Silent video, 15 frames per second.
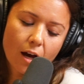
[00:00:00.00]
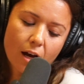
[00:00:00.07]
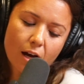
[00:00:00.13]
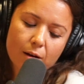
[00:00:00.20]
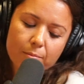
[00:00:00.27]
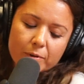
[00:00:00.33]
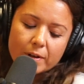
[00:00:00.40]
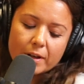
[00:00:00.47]

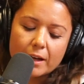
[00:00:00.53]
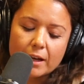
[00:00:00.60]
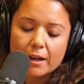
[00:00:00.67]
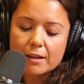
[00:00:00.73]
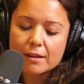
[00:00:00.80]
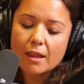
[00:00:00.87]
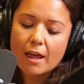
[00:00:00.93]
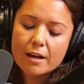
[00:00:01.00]
Um,
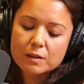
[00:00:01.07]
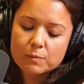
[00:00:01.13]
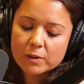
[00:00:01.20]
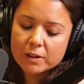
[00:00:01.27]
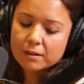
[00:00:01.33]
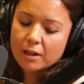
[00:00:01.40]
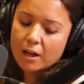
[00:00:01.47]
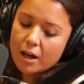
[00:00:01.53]
and last
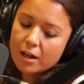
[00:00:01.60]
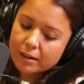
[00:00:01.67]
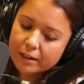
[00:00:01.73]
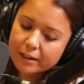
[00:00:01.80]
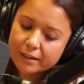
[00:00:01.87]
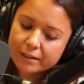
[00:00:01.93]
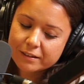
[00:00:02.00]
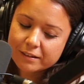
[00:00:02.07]
but not
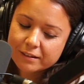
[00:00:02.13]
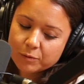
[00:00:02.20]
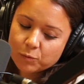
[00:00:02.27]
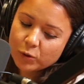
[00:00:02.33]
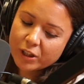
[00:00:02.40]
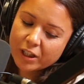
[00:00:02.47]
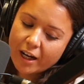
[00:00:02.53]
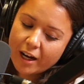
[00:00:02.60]
least,
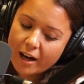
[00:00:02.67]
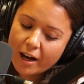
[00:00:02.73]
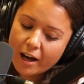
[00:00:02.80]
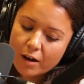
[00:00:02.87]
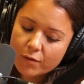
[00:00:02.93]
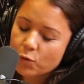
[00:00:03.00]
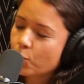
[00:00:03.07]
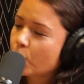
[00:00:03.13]
we
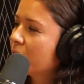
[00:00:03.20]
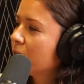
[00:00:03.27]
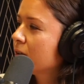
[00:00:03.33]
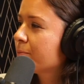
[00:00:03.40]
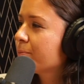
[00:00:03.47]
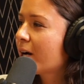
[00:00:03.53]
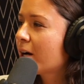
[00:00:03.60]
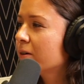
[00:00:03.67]
have
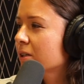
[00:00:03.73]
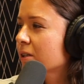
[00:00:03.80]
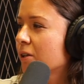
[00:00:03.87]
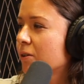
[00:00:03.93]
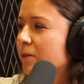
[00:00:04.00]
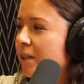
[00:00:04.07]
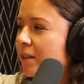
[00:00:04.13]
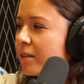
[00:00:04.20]
wheel and powder
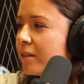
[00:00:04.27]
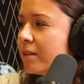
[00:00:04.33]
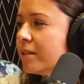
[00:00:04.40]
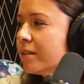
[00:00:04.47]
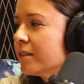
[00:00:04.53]
coating.